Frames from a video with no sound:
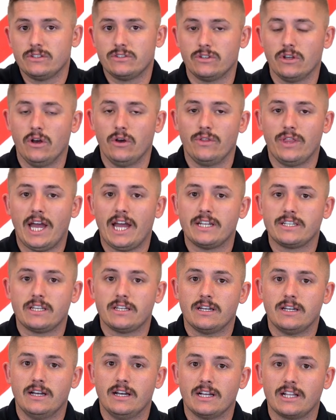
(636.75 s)
So
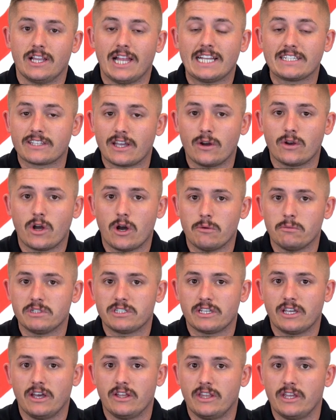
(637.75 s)
that Glasgow Coma
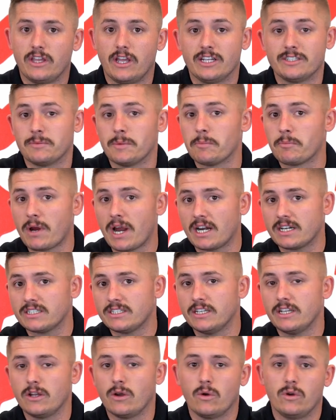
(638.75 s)
scale that you guys have been
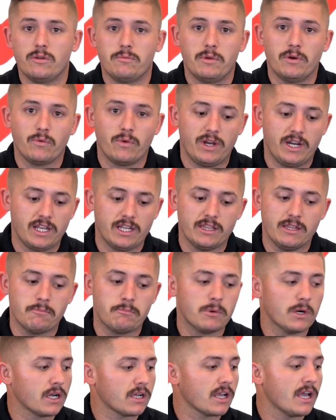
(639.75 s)
practicing or you've been reading in the
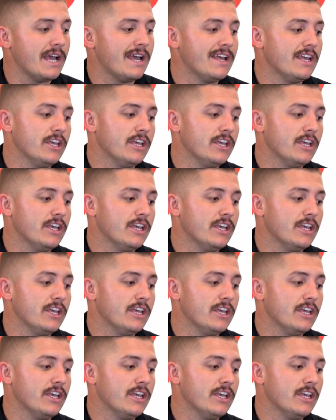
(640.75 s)
book,